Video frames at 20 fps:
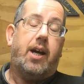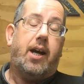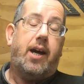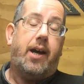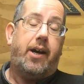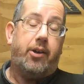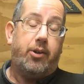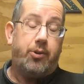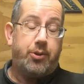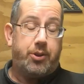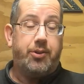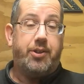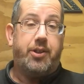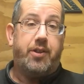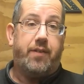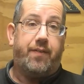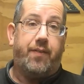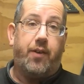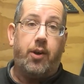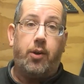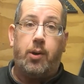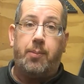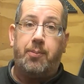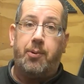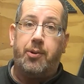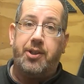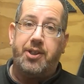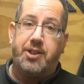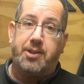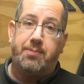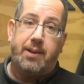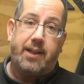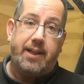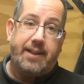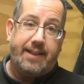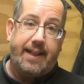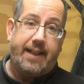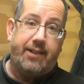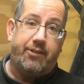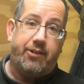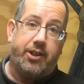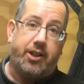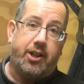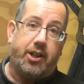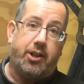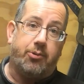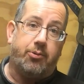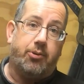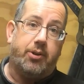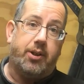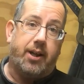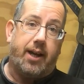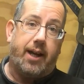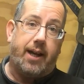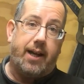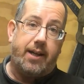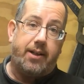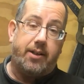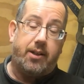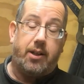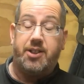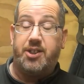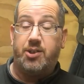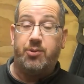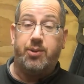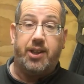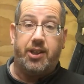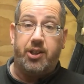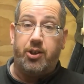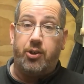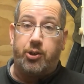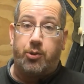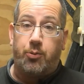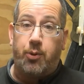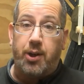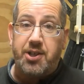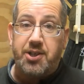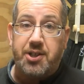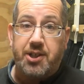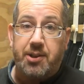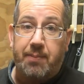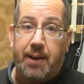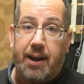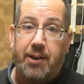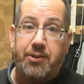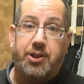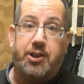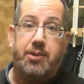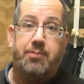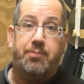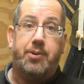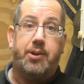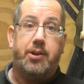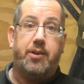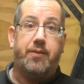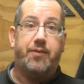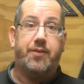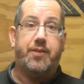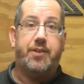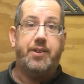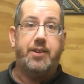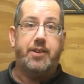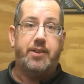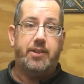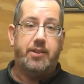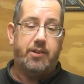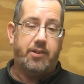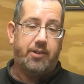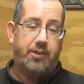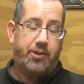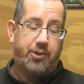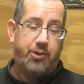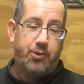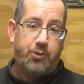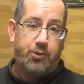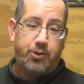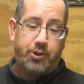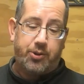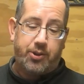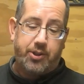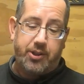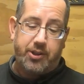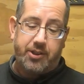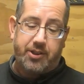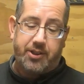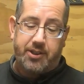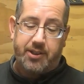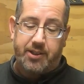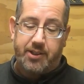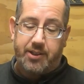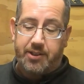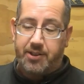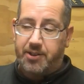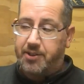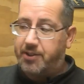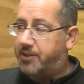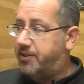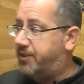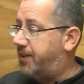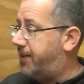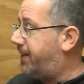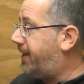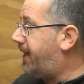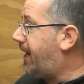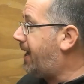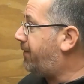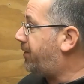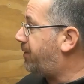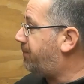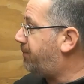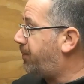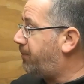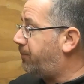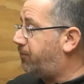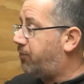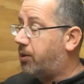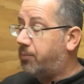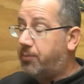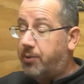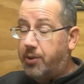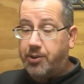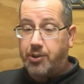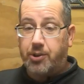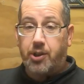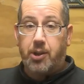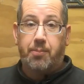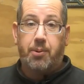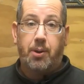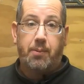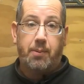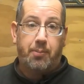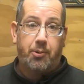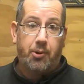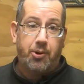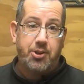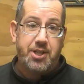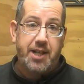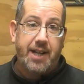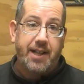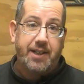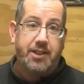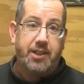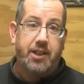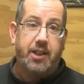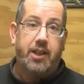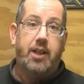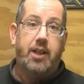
And I also did a follow-up on this about a year ago. And I still get the odd question about it, but I've thought that now at the moment what I'm using on a proper project,